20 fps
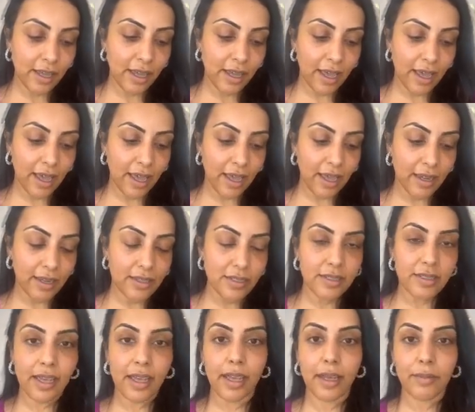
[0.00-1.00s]
And
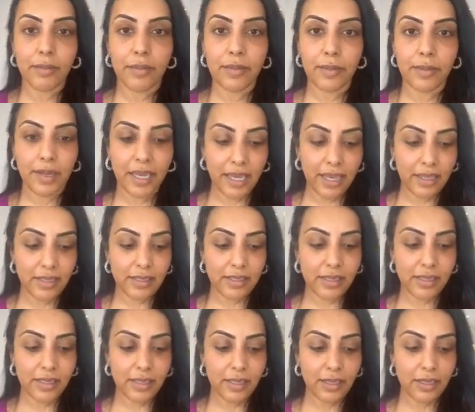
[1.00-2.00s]
it's
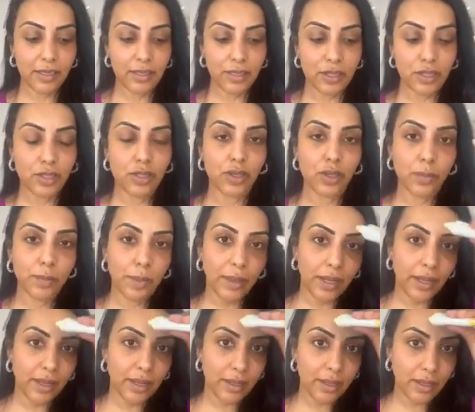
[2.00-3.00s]

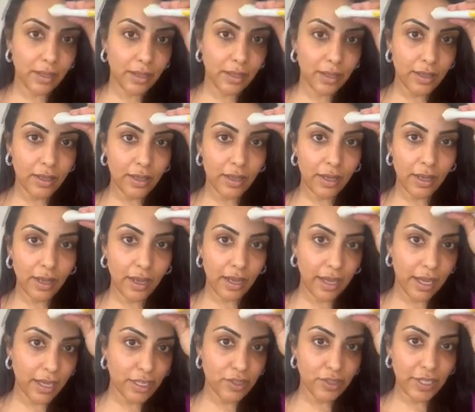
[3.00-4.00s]
super
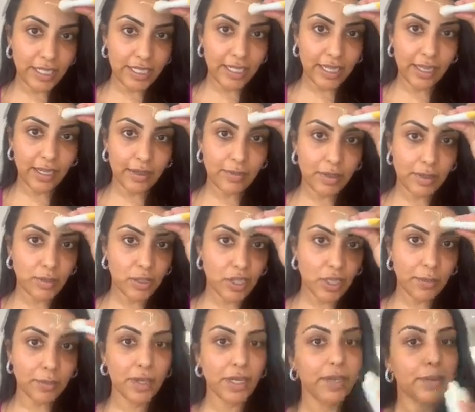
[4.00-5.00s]
hydrating, so I'm just
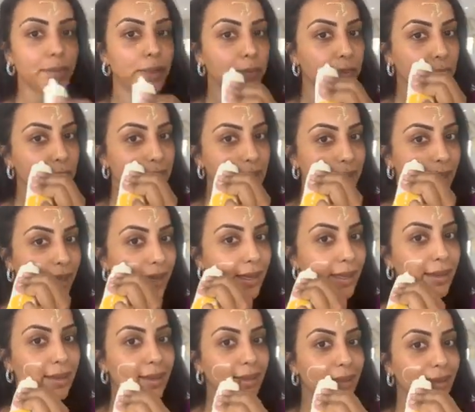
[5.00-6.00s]
gonna put a little bit on my
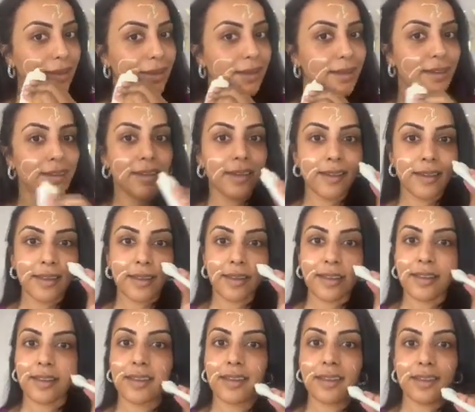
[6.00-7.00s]
skin.
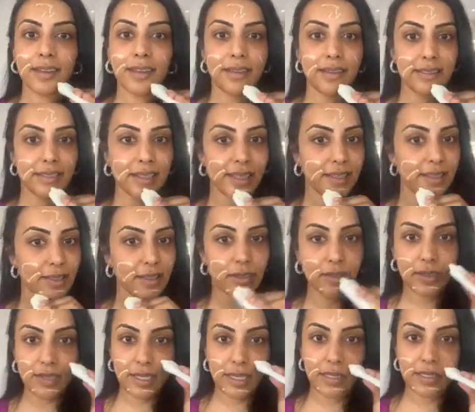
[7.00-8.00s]
Can you see it's got a
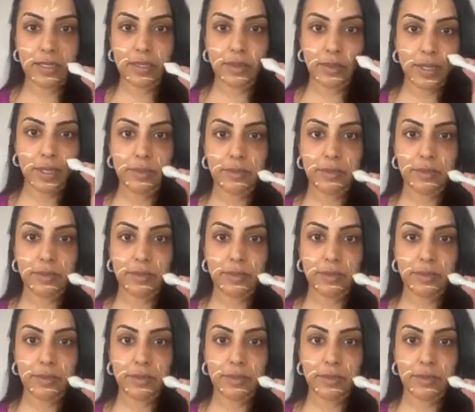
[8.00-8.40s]
tint to it?